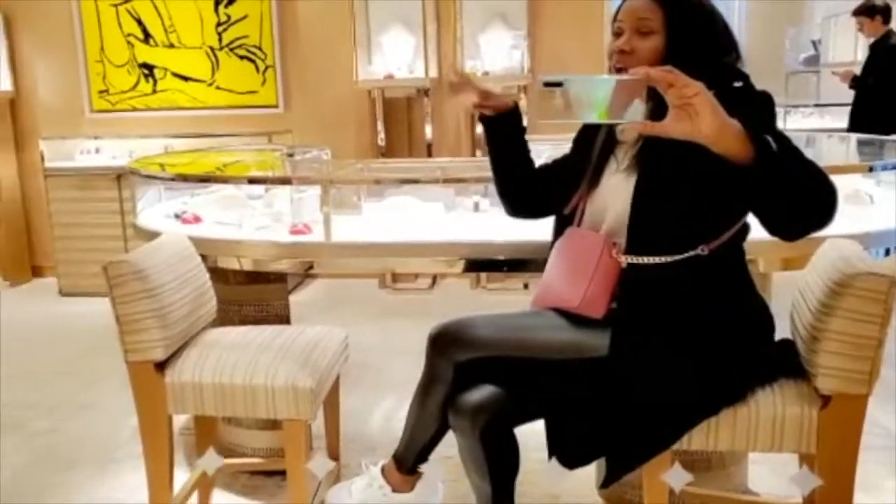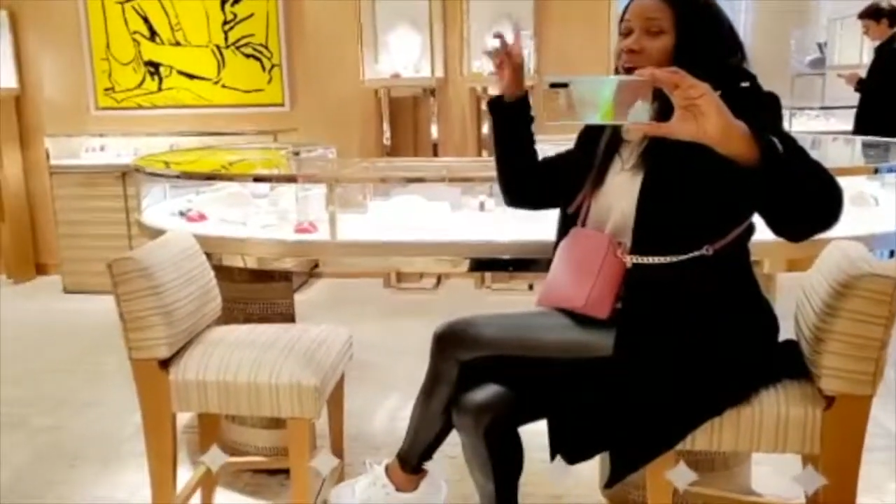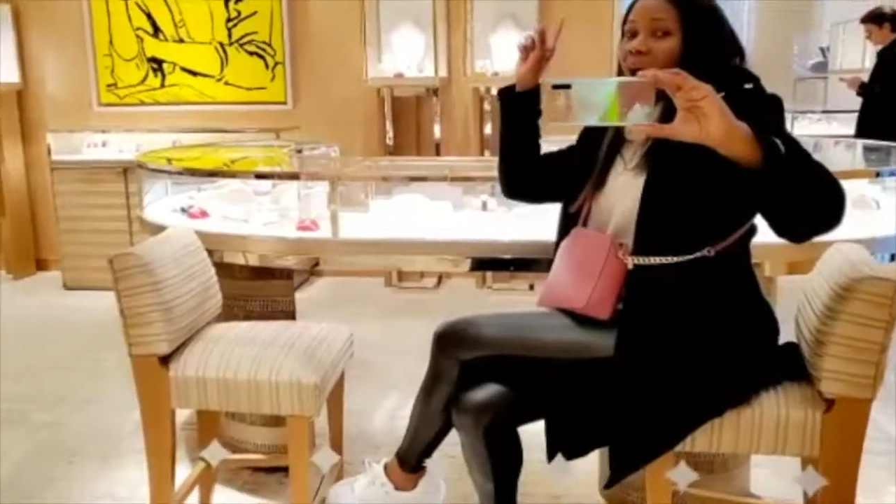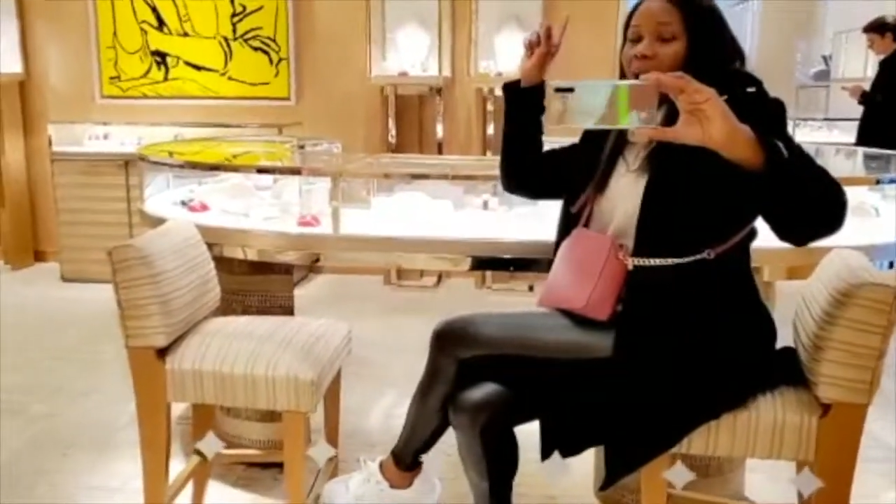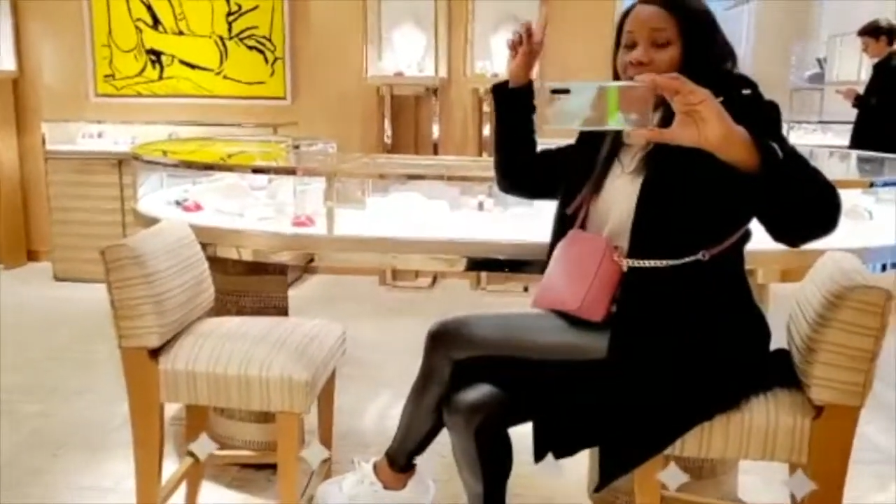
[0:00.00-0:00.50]

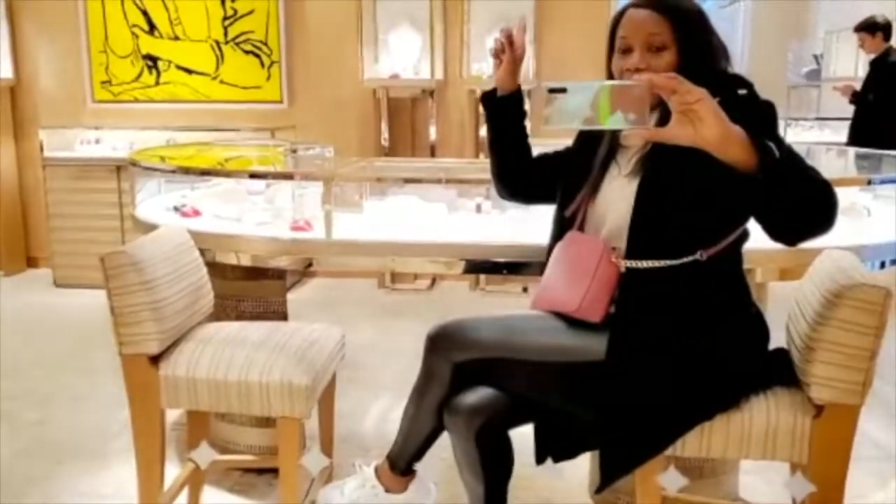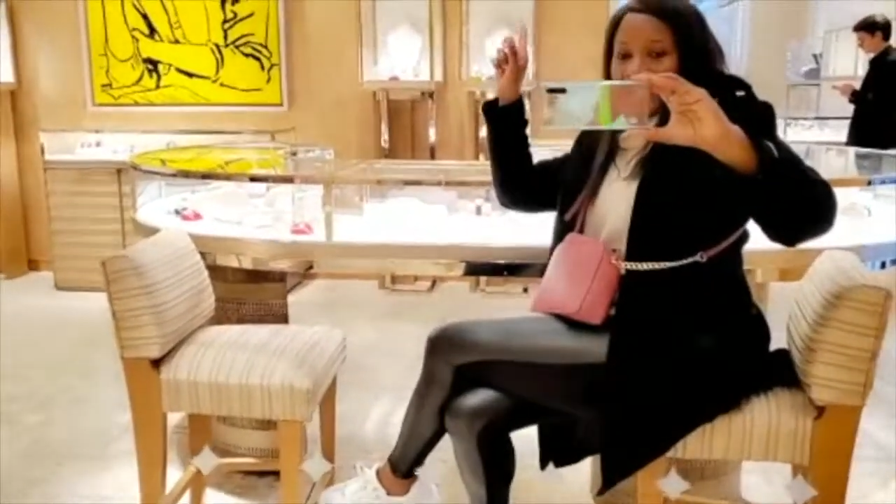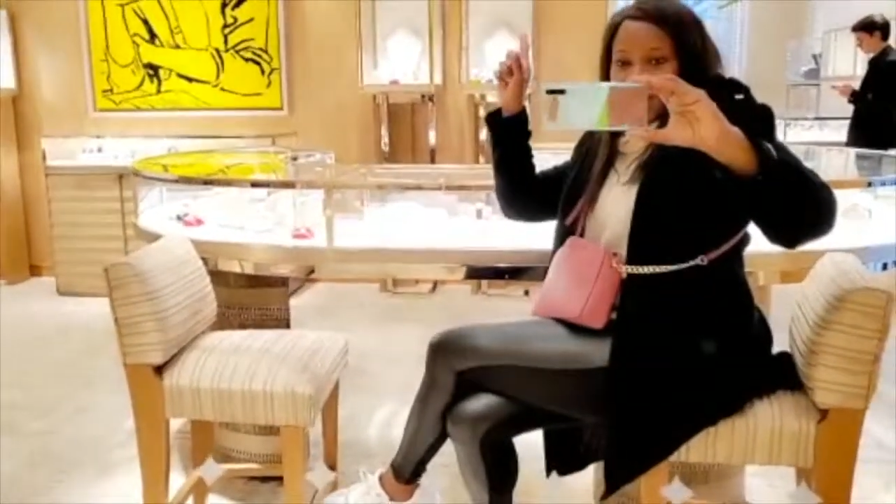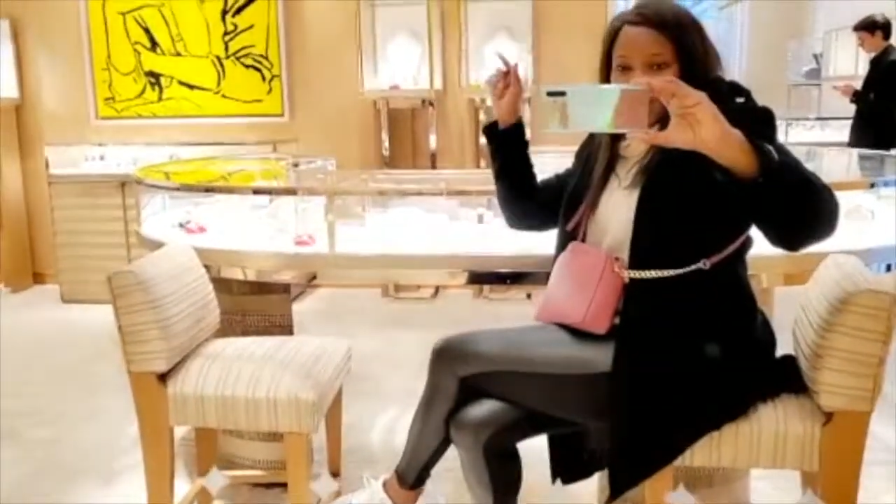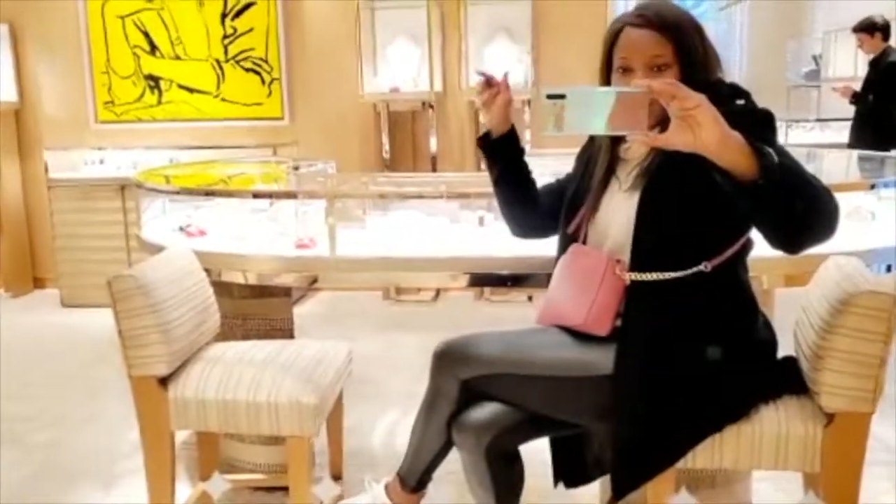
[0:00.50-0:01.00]
high
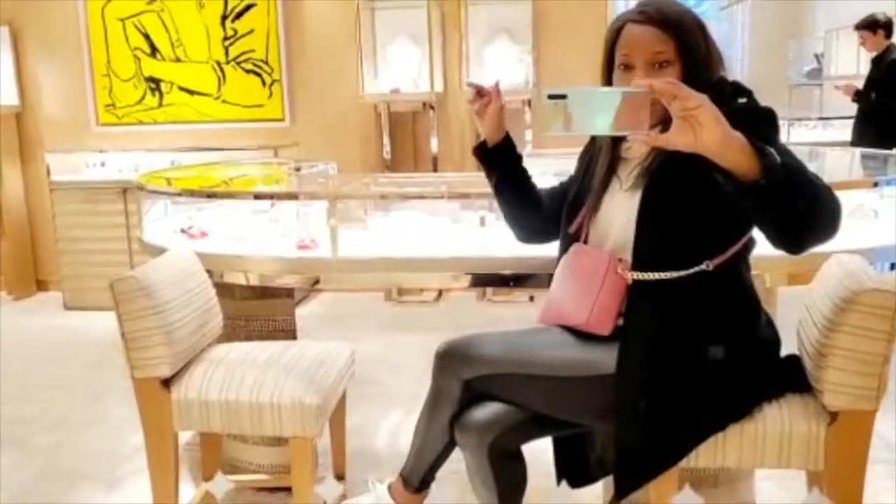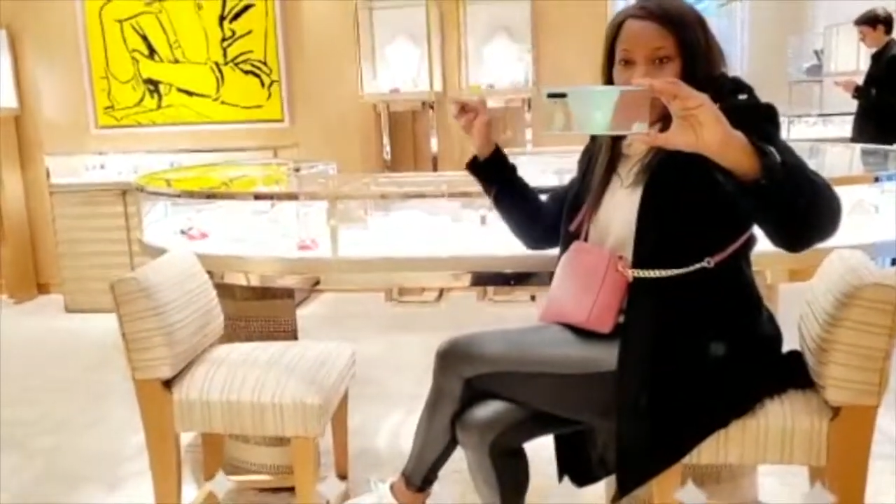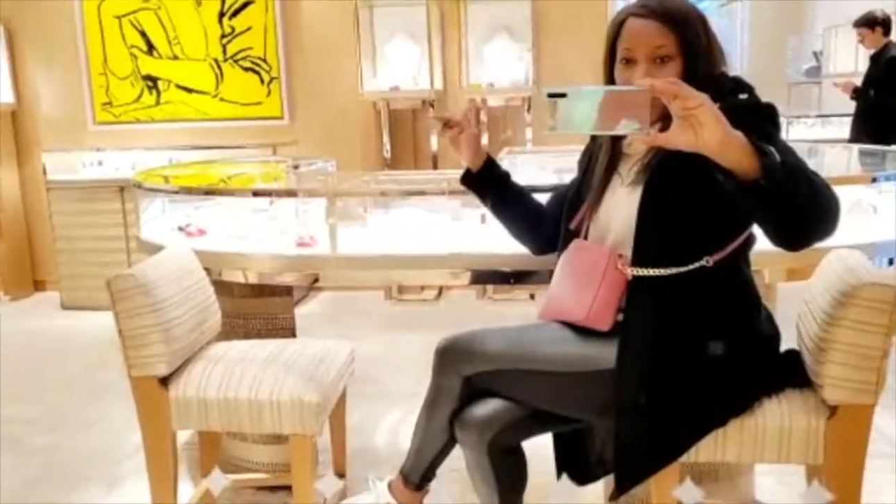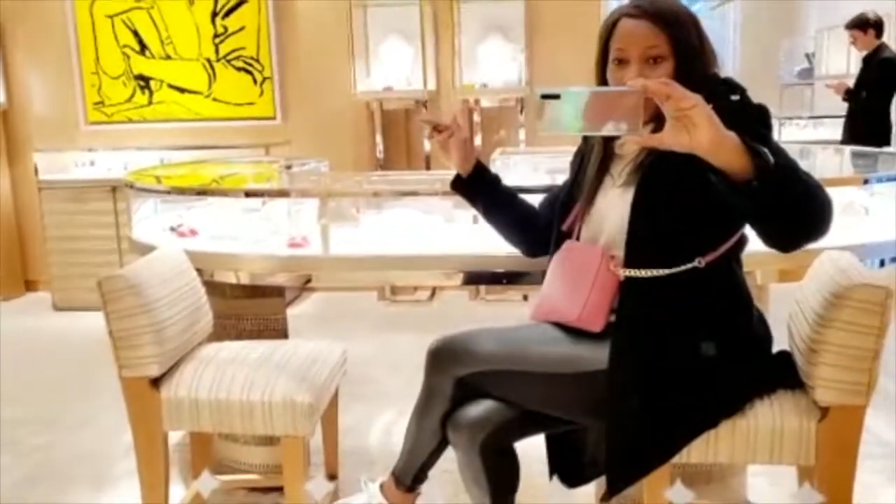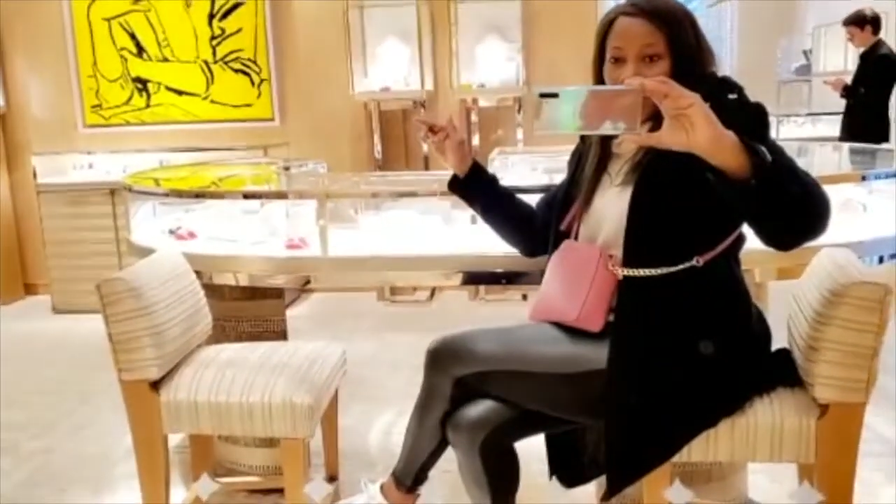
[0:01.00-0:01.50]
and
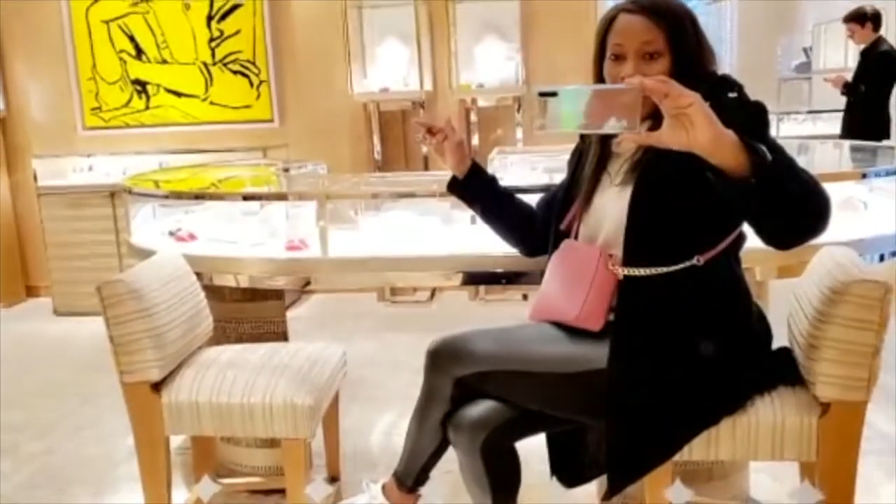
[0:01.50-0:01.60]
low